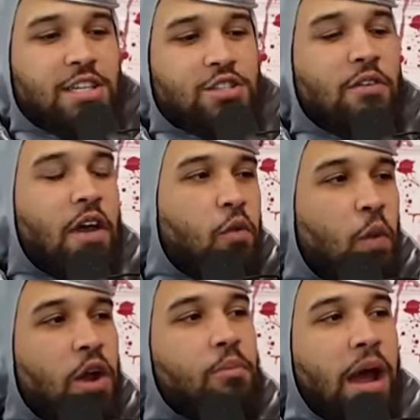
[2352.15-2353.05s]
Did you ever have
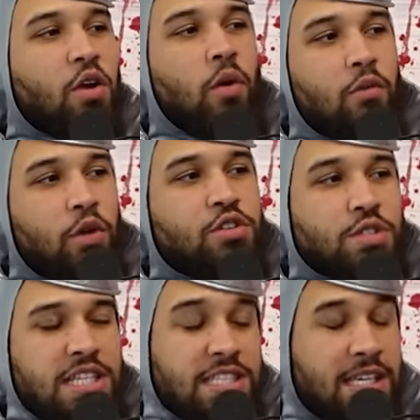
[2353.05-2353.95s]
weird microwave rituals
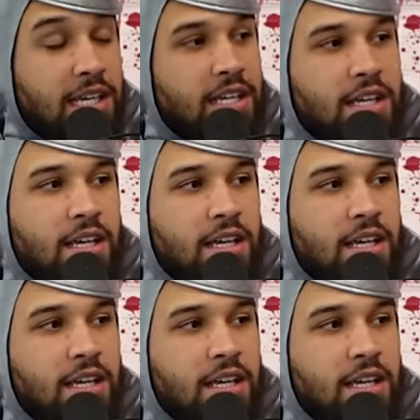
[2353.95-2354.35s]
as a kid?